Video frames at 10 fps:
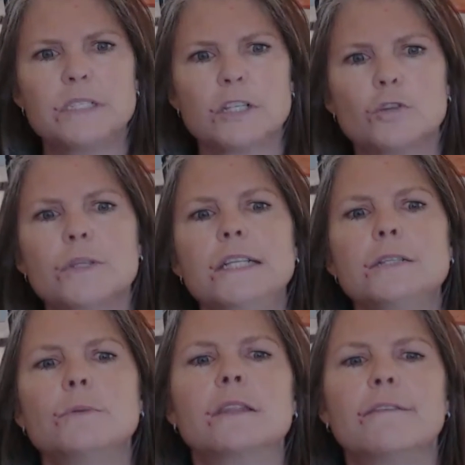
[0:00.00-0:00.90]
from
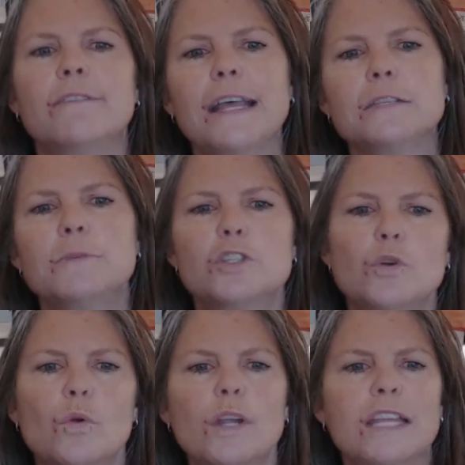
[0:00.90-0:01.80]
Scripture by the
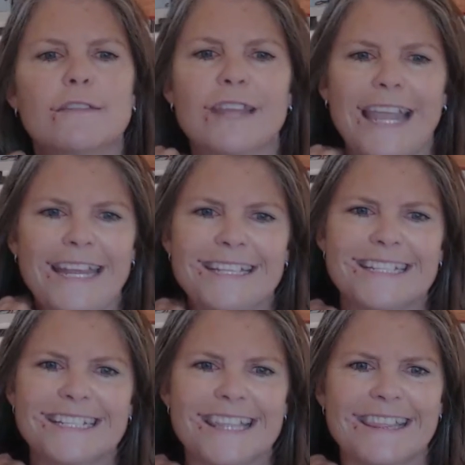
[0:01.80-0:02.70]
early Church
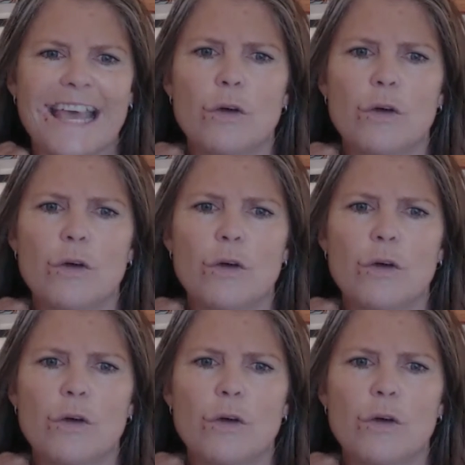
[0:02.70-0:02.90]
Fathers.